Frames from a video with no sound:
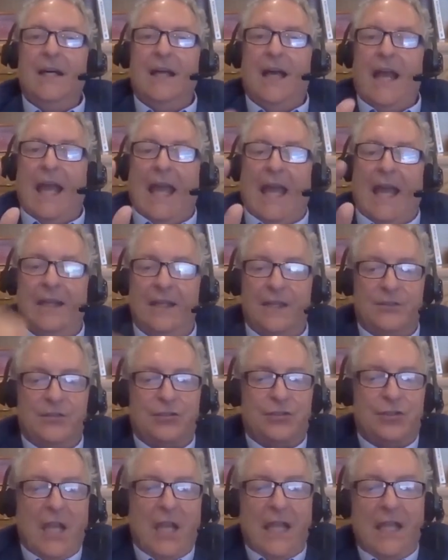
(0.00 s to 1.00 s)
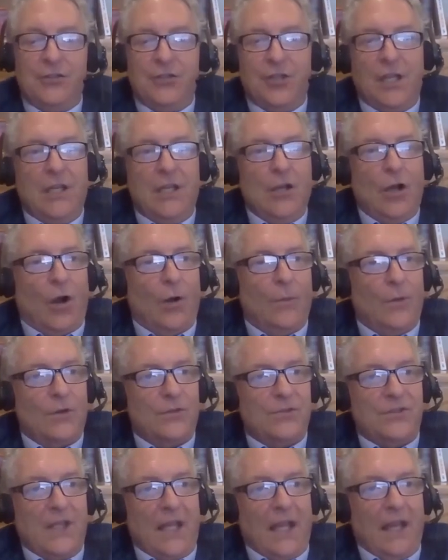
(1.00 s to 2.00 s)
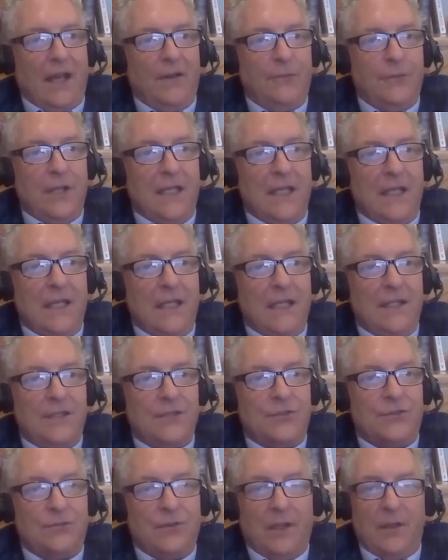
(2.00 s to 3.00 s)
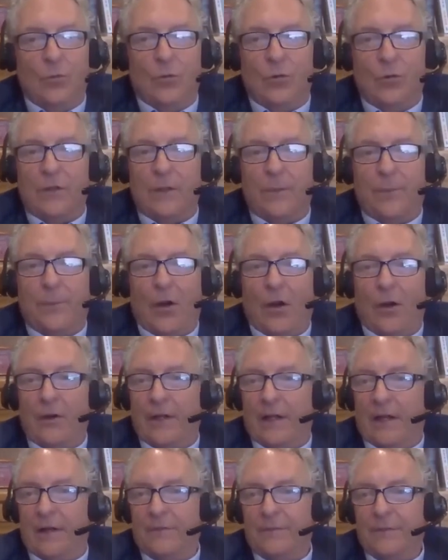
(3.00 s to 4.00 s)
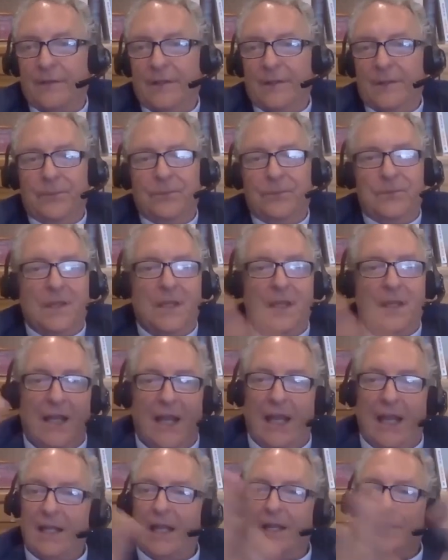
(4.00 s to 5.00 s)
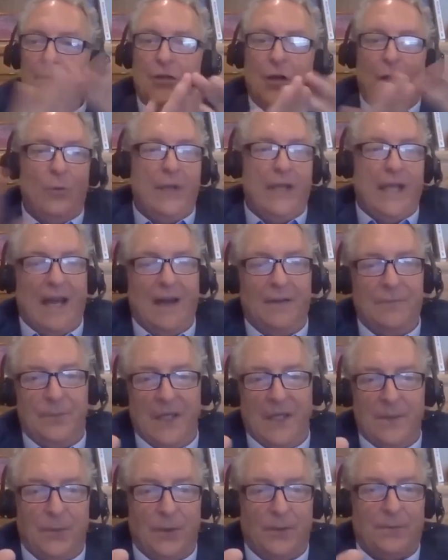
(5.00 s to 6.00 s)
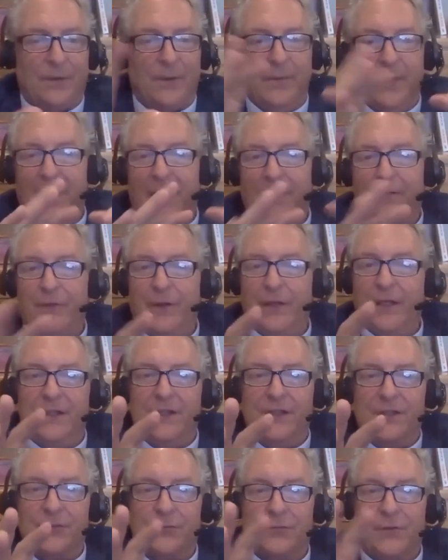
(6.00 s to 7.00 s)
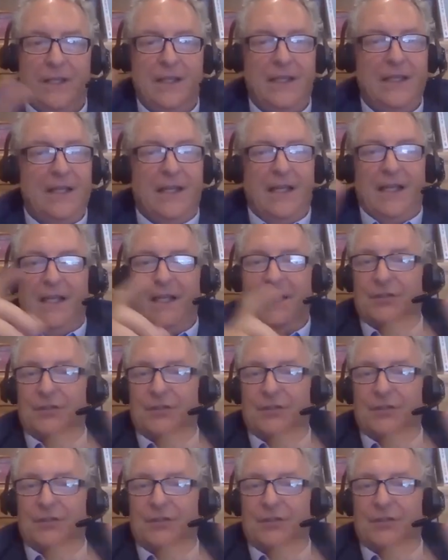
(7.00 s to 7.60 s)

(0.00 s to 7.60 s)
And it's changing almost every industry we're a part of. And I know we have people from every industry. It's